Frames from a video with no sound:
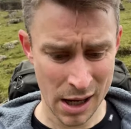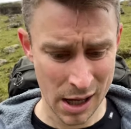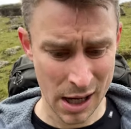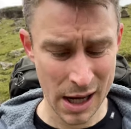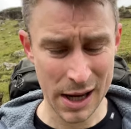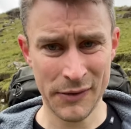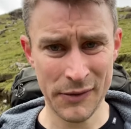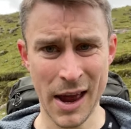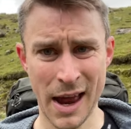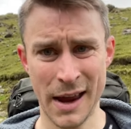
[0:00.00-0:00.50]

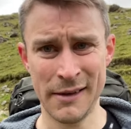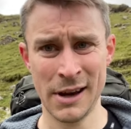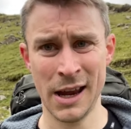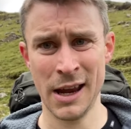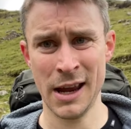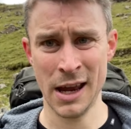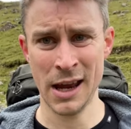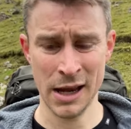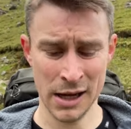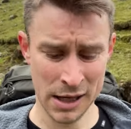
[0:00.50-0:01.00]
and then
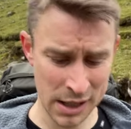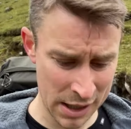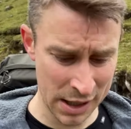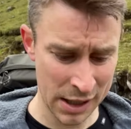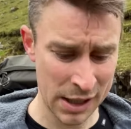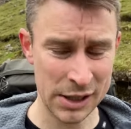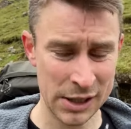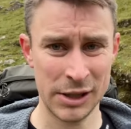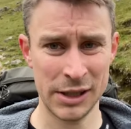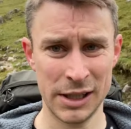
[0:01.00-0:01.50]

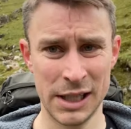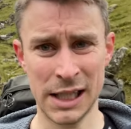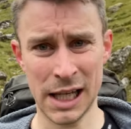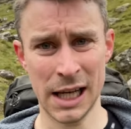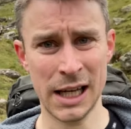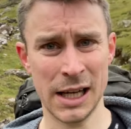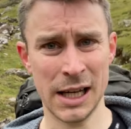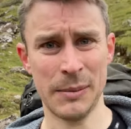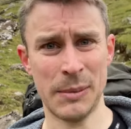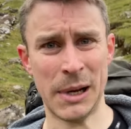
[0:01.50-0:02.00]
just
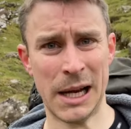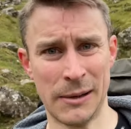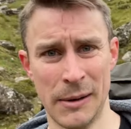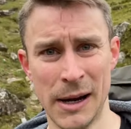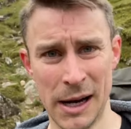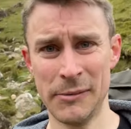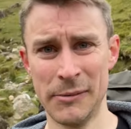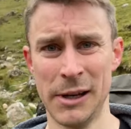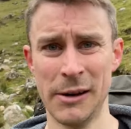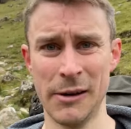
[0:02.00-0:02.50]
think about
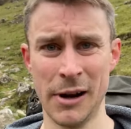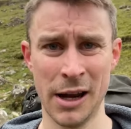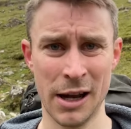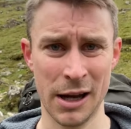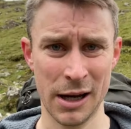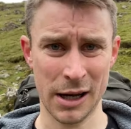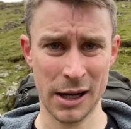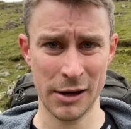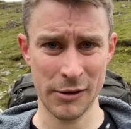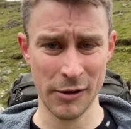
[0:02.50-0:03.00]
how you're
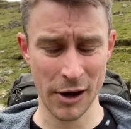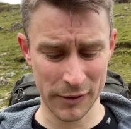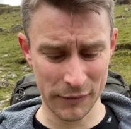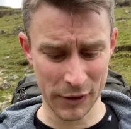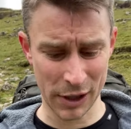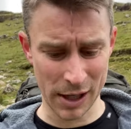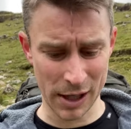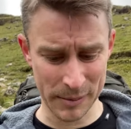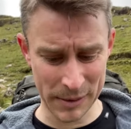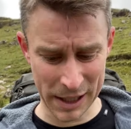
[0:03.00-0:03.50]
going to
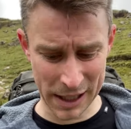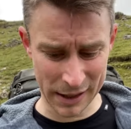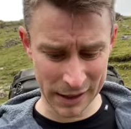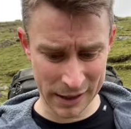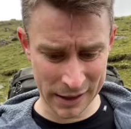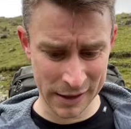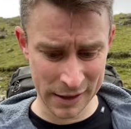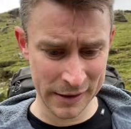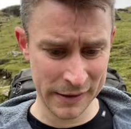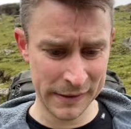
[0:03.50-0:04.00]
overcome it.
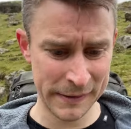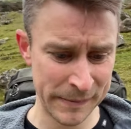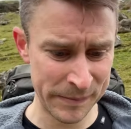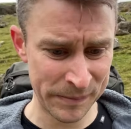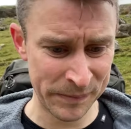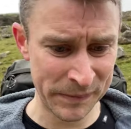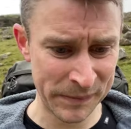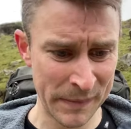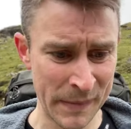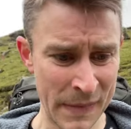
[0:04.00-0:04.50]

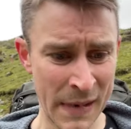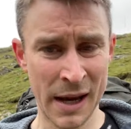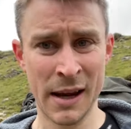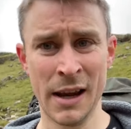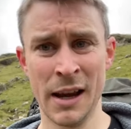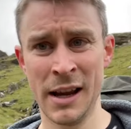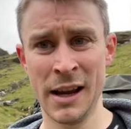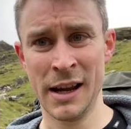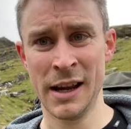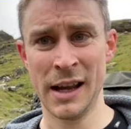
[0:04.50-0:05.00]

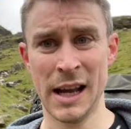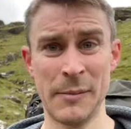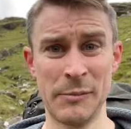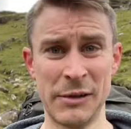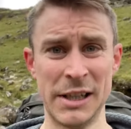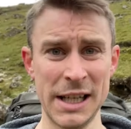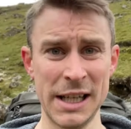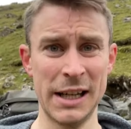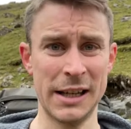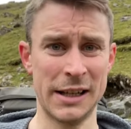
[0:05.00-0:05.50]
And we
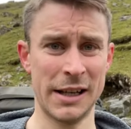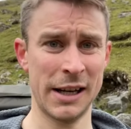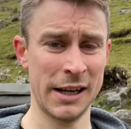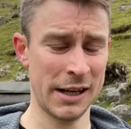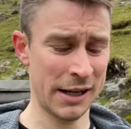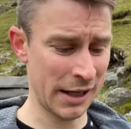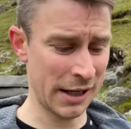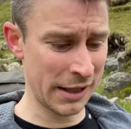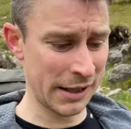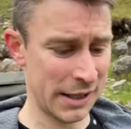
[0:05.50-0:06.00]
did,
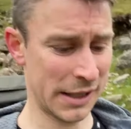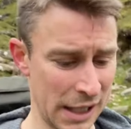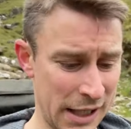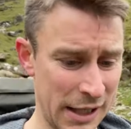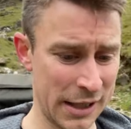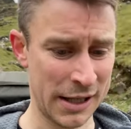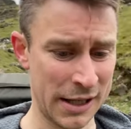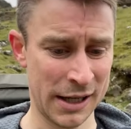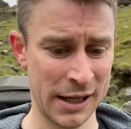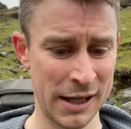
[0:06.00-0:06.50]
and it
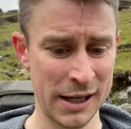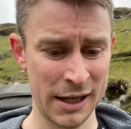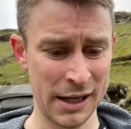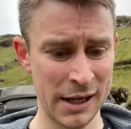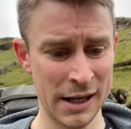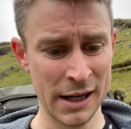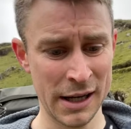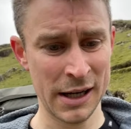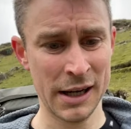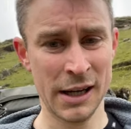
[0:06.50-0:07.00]
did.
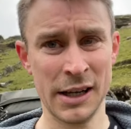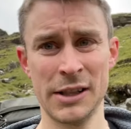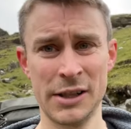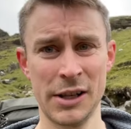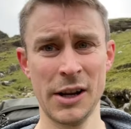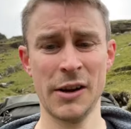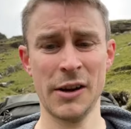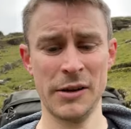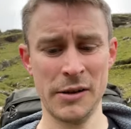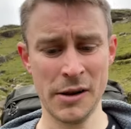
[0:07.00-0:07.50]

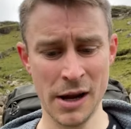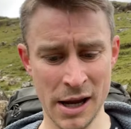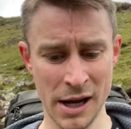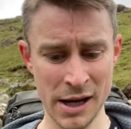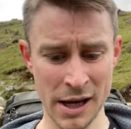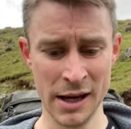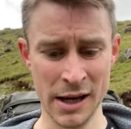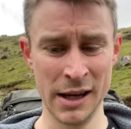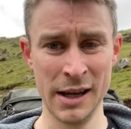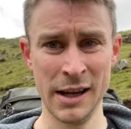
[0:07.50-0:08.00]
So
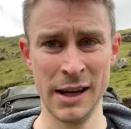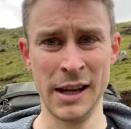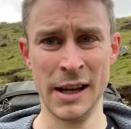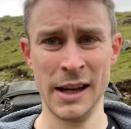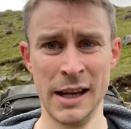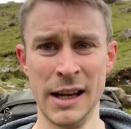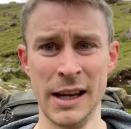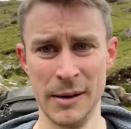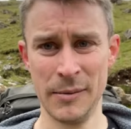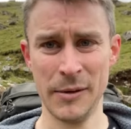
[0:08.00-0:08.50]

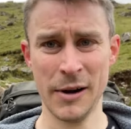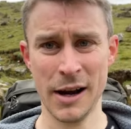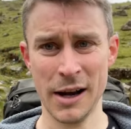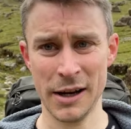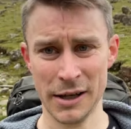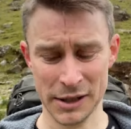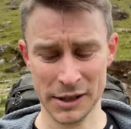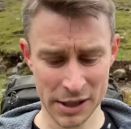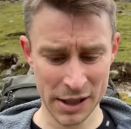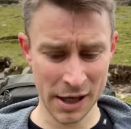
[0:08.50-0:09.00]
it
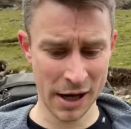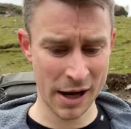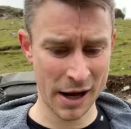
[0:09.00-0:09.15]
works.